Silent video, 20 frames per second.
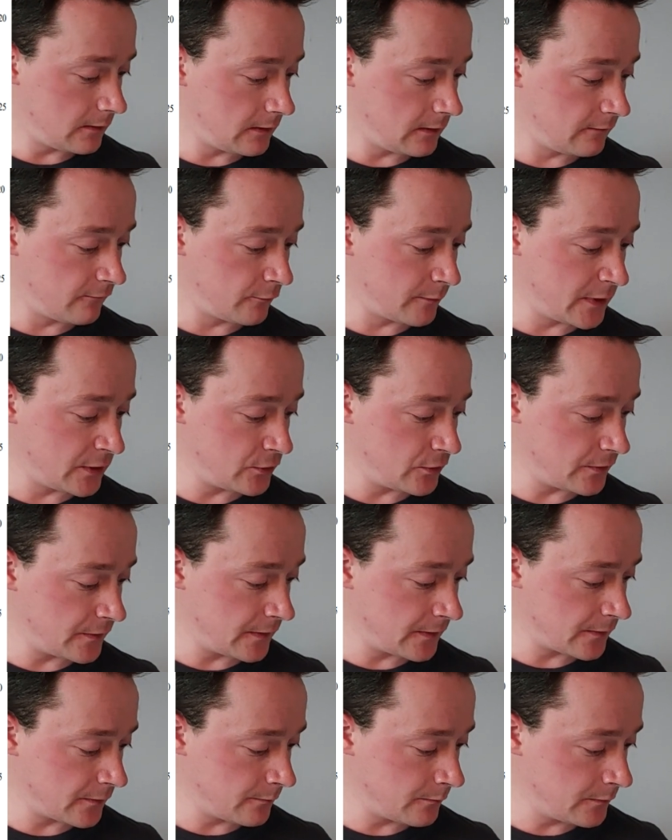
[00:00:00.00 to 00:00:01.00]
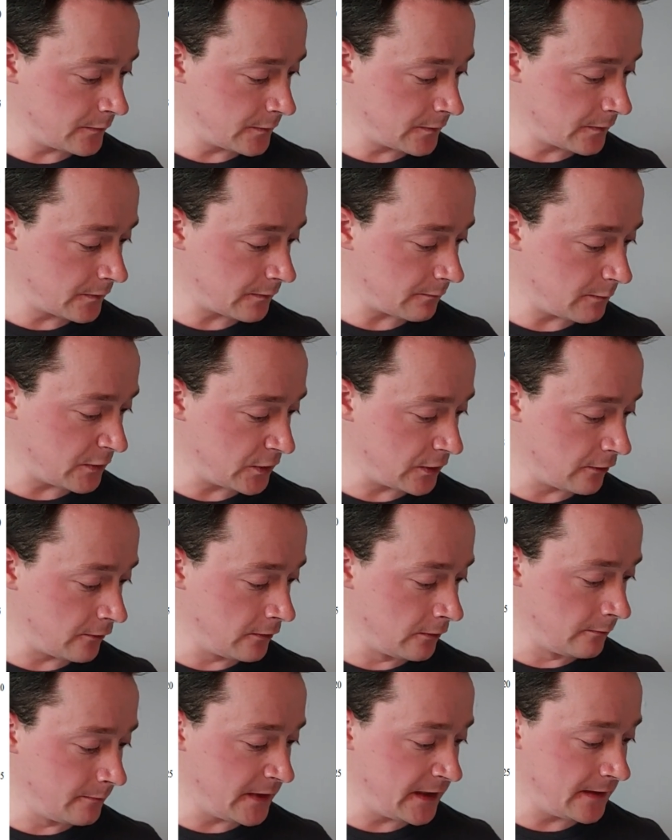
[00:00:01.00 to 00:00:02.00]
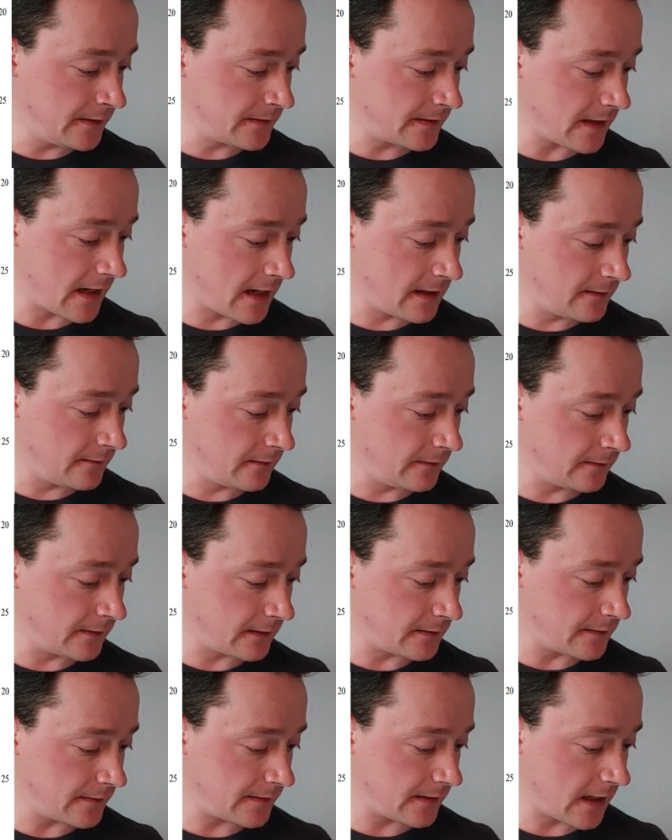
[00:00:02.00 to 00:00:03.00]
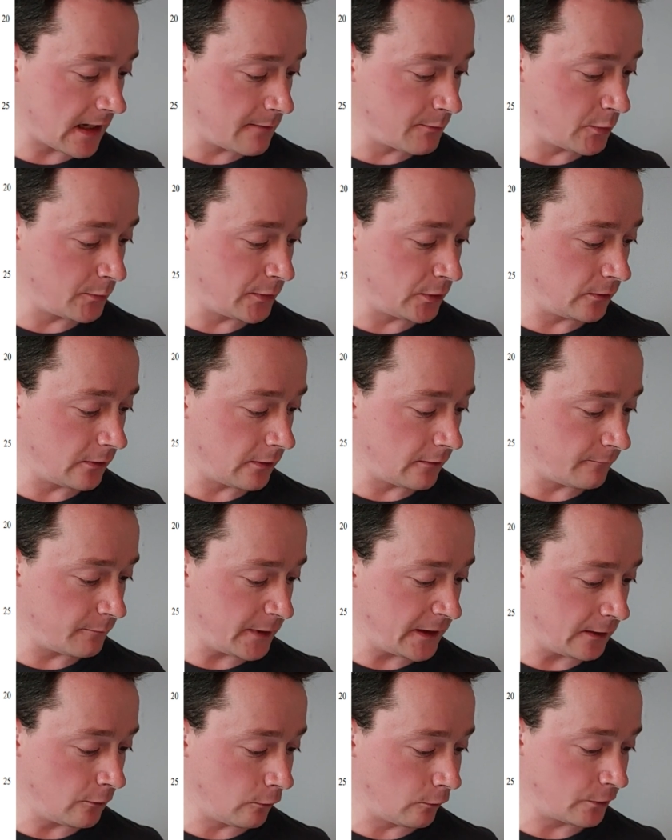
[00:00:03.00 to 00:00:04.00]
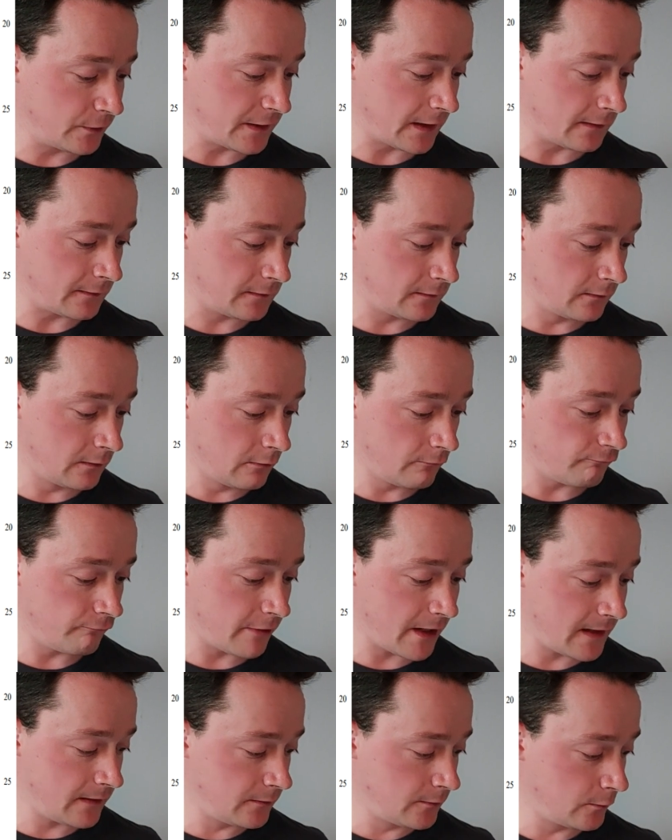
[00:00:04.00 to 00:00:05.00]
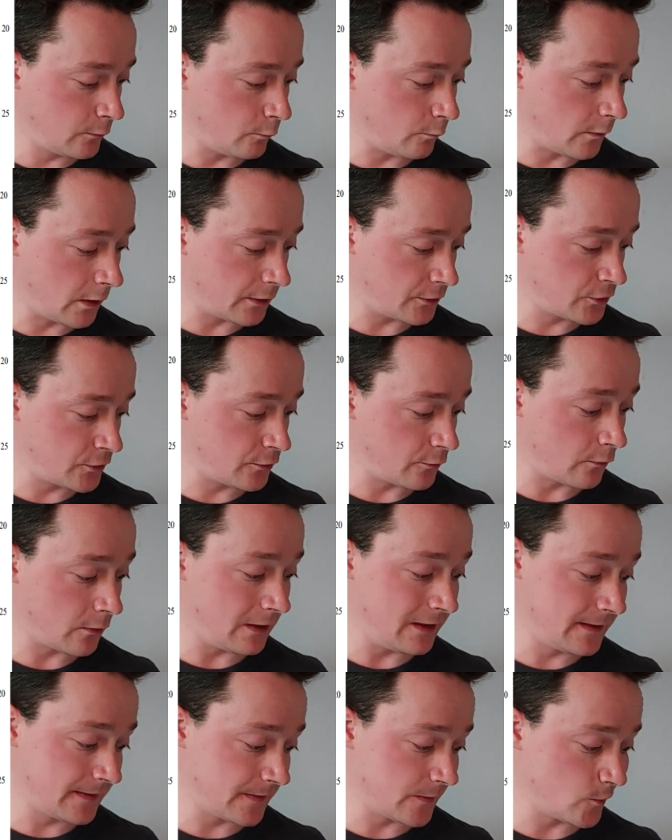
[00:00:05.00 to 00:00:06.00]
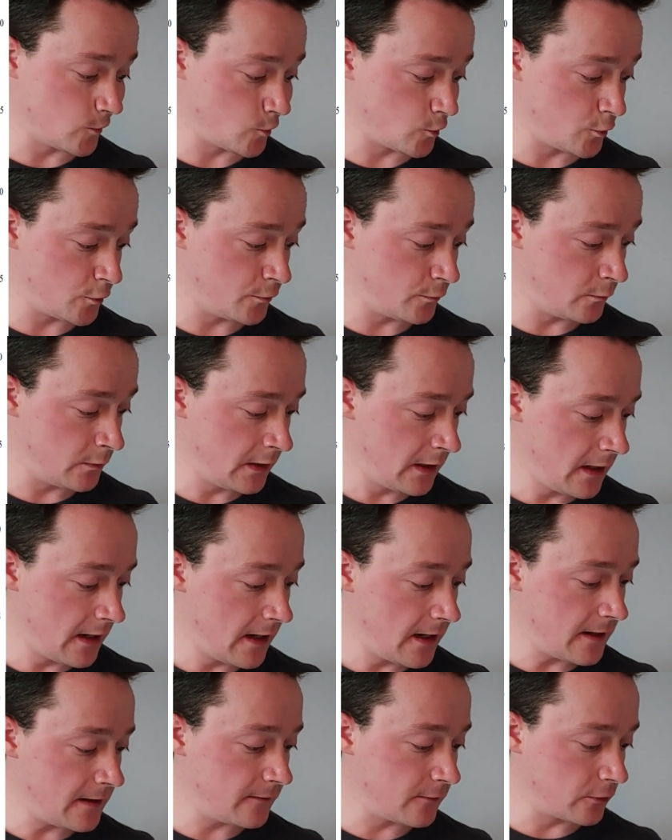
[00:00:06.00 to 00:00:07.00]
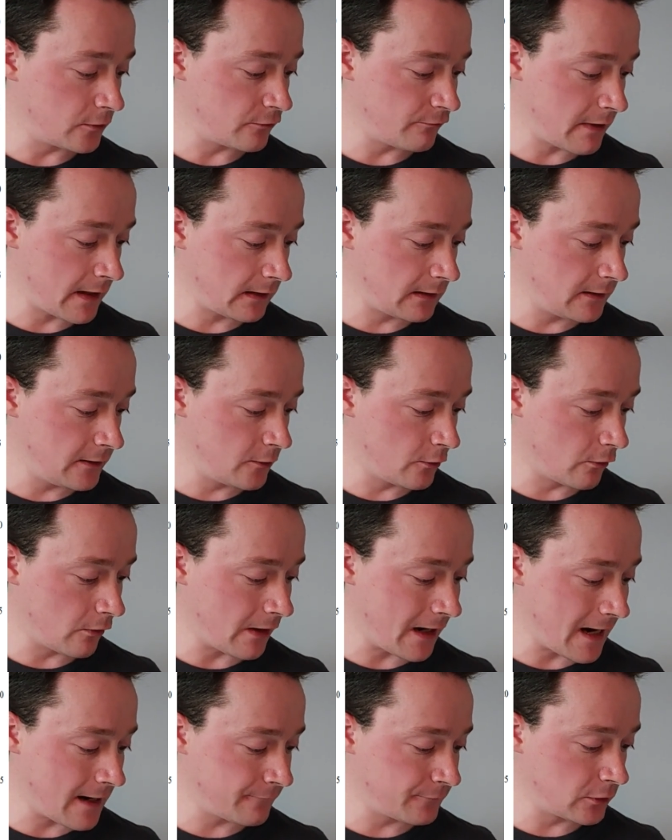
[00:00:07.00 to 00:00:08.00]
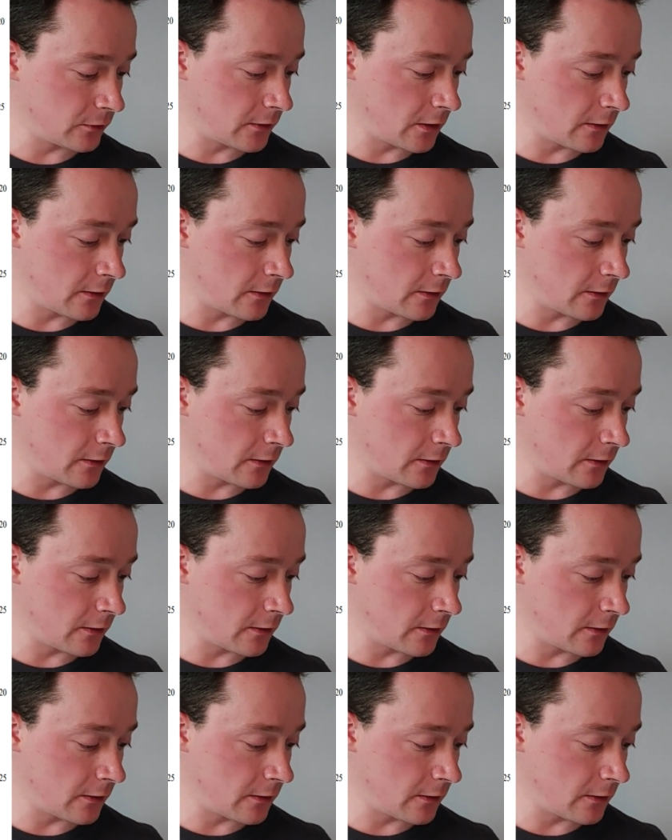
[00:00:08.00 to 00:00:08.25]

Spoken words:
Information systems. Material means anything that is capable of being looked at, read, watched, or listened to, either directly or after